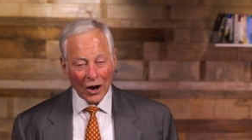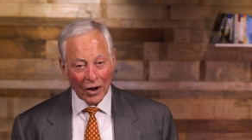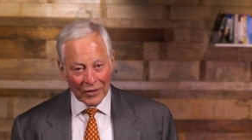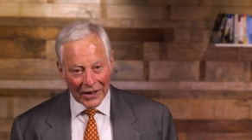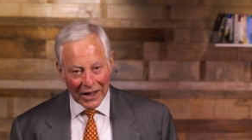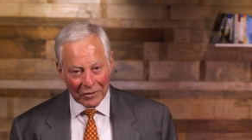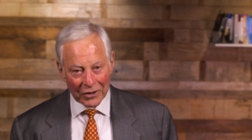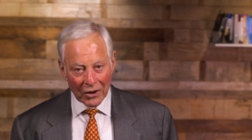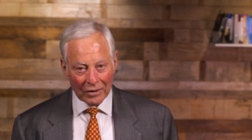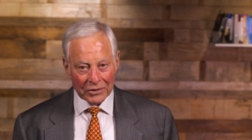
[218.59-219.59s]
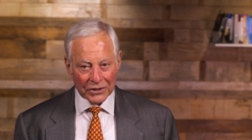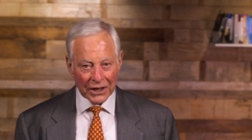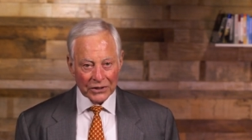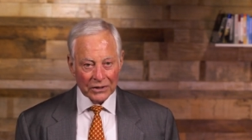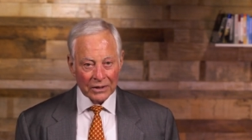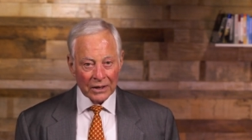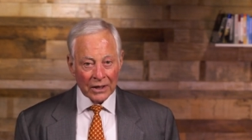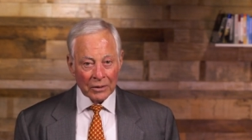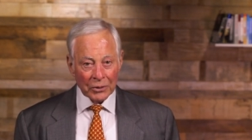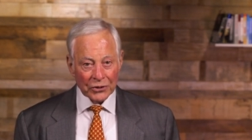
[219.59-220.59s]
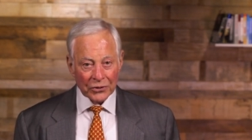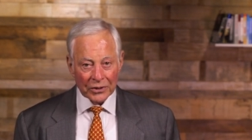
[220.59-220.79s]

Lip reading: On the day of the conversation, be sure